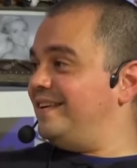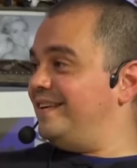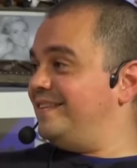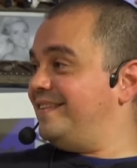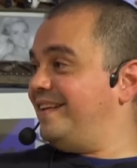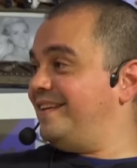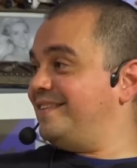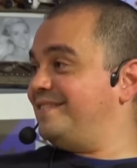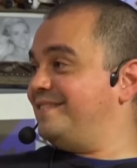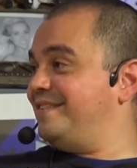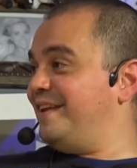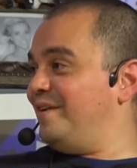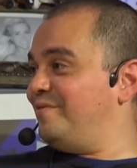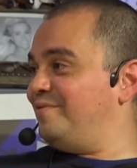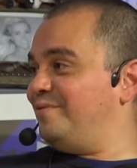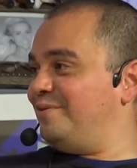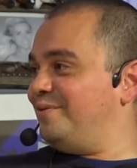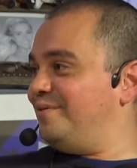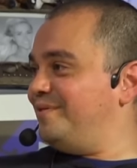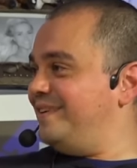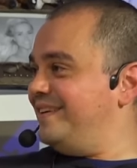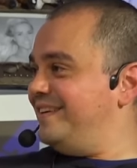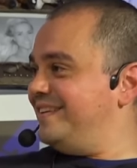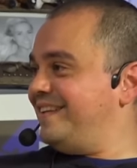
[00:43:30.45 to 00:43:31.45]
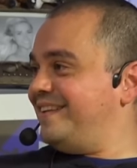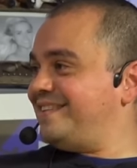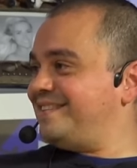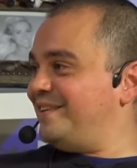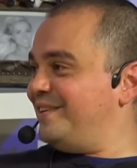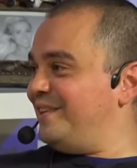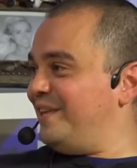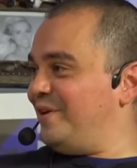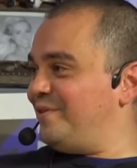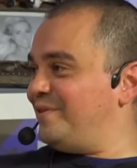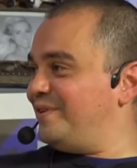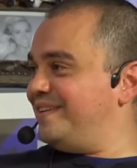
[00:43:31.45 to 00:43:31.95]
and that's devil. That's
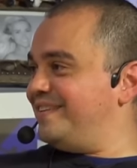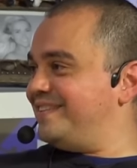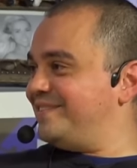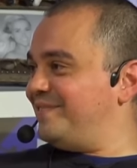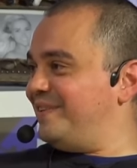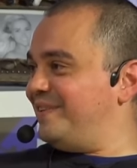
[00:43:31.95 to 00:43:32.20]
hilarious